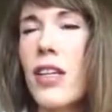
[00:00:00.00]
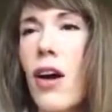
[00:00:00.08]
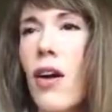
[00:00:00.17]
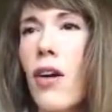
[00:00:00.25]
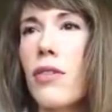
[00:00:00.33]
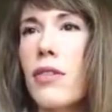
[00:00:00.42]

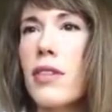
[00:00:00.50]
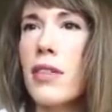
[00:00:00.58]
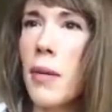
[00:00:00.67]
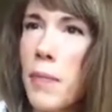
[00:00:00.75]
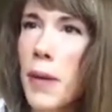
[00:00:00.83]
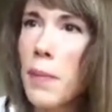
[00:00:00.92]
So
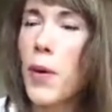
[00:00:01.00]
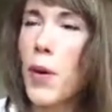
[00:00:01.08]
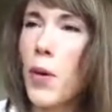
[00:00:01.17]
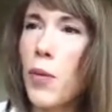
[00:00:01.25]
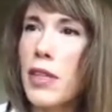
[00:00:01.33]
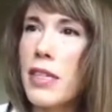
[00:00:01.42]
some
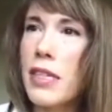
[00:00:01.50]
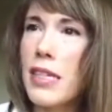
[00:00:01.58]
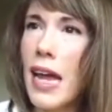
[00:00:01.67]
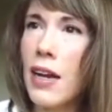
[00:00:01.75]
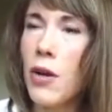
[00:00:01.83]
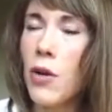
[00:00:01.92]
people would
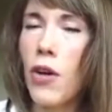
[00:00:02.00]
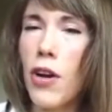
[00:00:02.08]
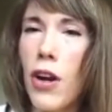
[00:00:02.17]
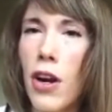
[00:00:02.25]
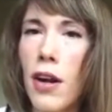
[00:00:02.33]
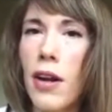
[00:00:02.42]
set in
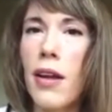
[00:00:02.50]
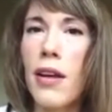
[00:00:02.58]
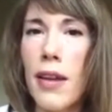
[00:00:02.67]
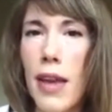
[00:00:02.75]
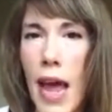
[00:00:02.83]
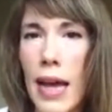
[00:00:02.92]
order
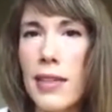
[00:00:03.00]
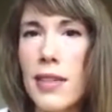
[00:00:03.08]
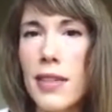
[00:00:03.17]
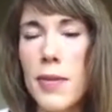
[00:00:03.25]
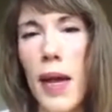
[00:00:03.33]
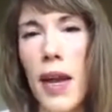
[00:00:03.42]

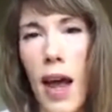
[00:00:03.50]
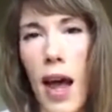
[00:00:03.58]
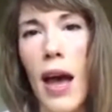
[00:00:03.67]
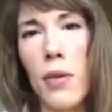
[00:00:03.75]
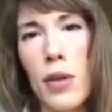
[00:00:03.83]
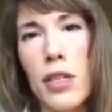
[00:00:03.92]
next,
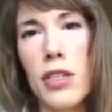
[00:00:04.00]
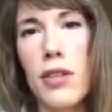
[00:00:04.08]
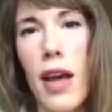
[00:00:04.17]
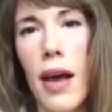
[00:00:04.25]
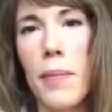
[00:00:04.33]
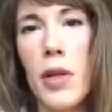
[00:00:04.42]
but I would